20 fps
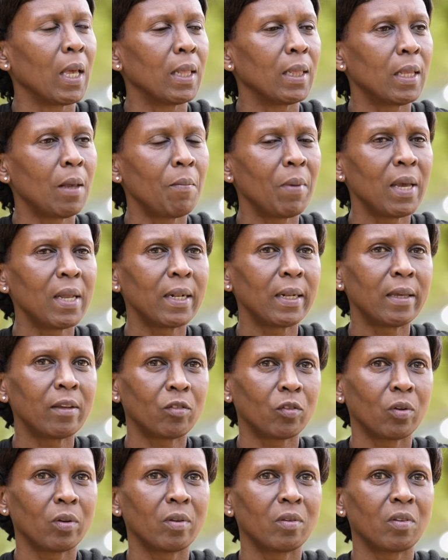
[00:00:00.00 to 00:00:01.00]
The main
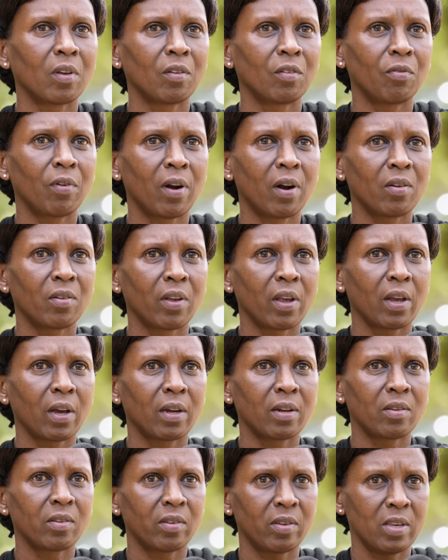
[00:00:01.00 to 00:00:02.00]
lessons, as far as I
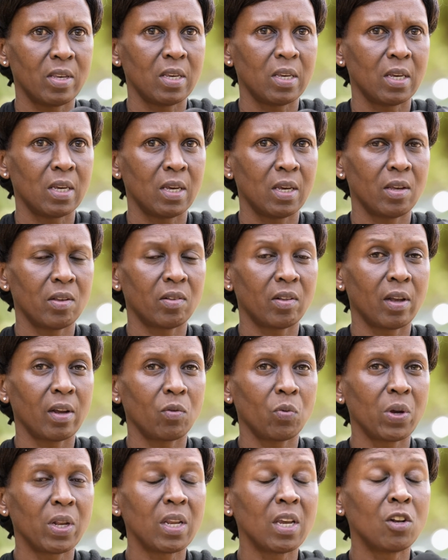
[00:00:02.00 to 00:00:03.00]
can see, is that
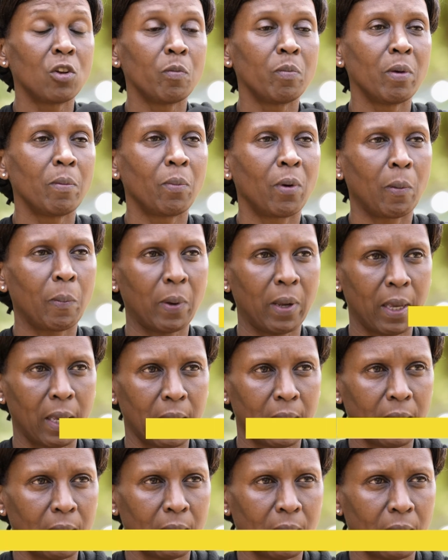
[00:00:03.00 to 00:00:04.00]
we need to be
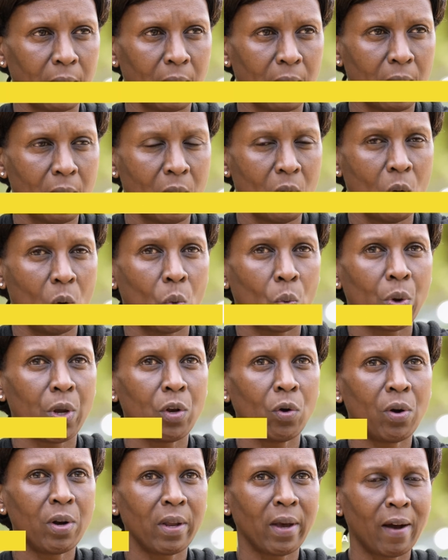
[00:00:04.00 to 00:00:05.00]
prepared. We
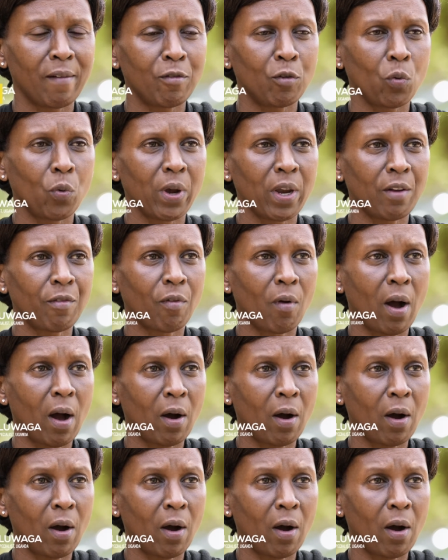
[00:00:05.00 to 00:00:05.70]
don't have to wait for